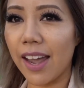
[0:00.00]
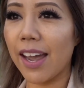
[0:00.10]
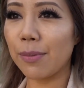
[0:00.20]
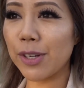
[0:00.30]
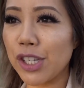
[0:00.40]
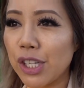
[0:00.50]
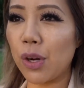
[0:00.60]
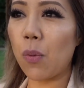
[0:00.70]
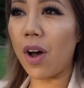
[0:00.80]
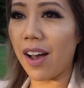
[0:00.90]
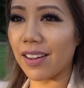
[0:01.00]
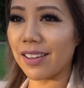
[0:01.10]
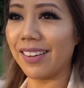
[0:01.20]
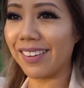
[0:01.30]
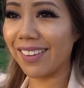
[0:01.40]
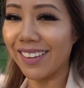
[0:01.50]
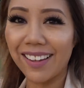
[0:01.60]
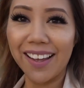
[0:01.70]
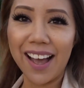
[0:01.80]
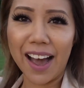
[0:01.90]
and we're just gonna walk.
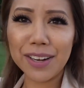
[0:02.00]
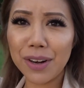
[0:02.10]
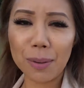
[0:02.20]
I don't know,